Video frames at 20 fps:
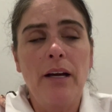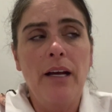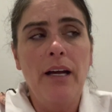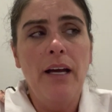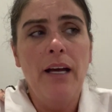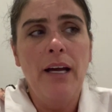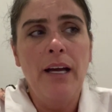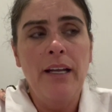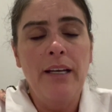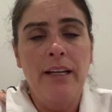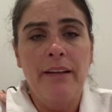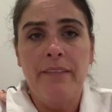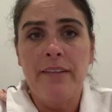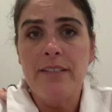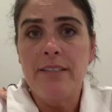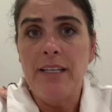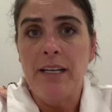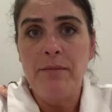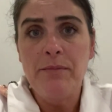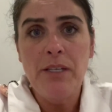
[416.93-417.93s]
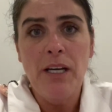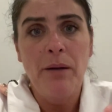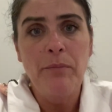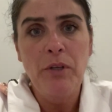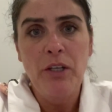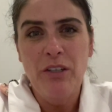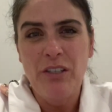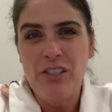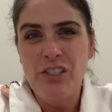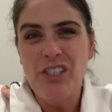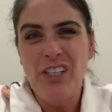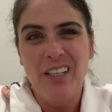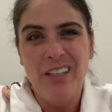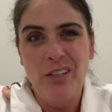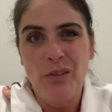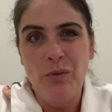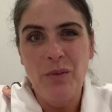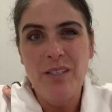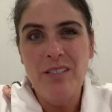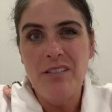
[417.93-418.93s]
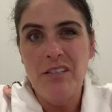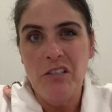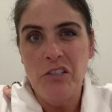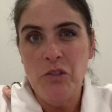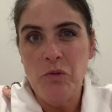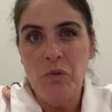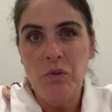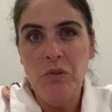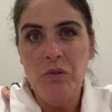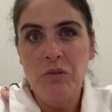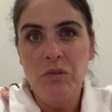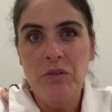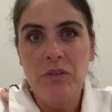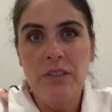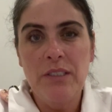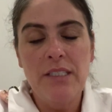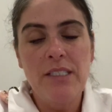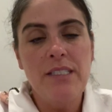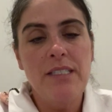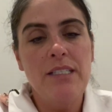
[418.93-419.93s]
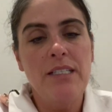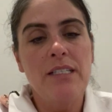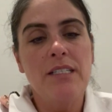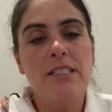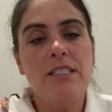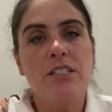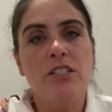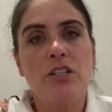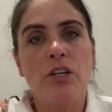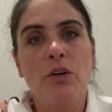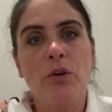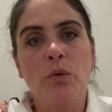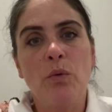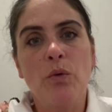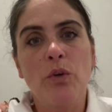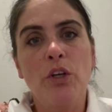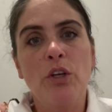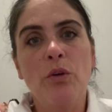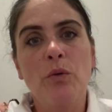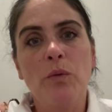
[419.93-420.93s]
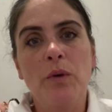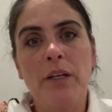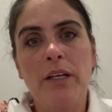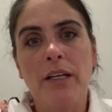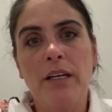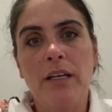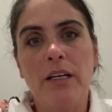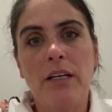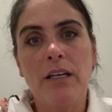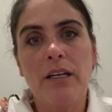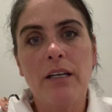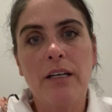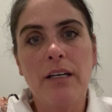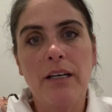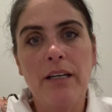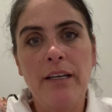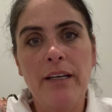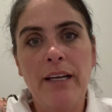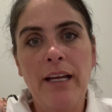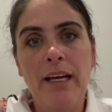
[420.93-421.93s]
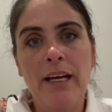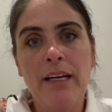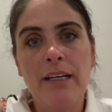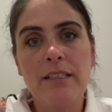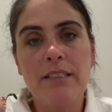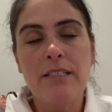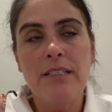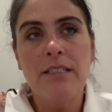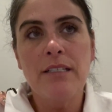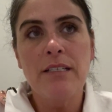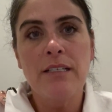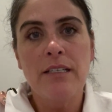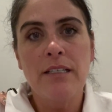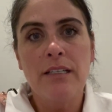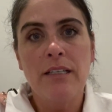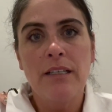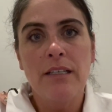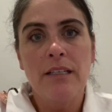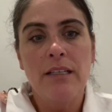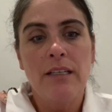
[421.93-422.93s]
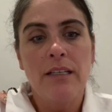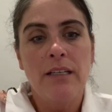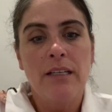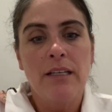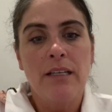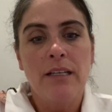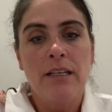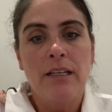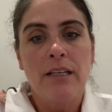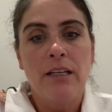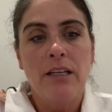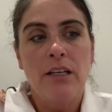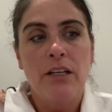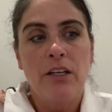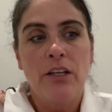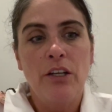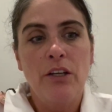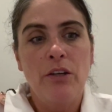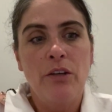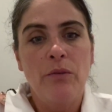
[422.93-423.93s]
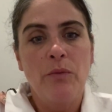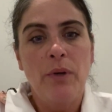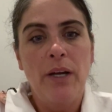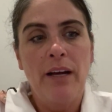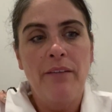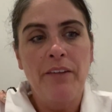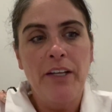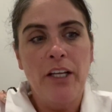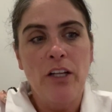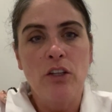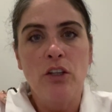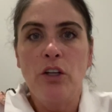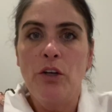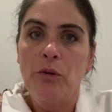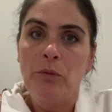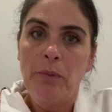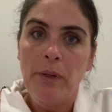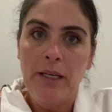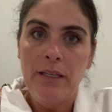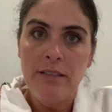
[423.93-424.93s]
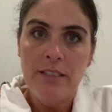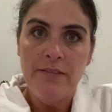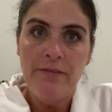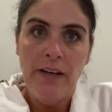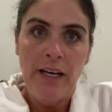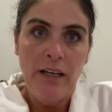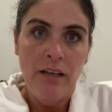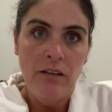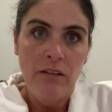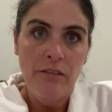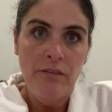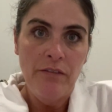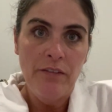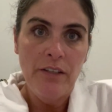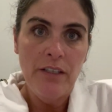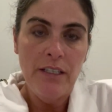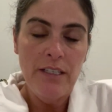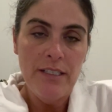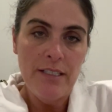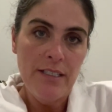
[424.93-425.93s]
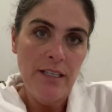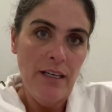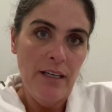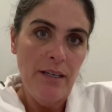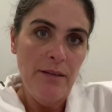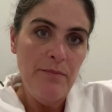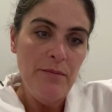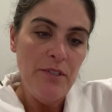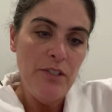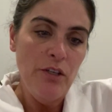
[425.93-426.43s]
And at the same time, you can check the residual in a sense. So you would connect, you would have like a Lopez valve at times.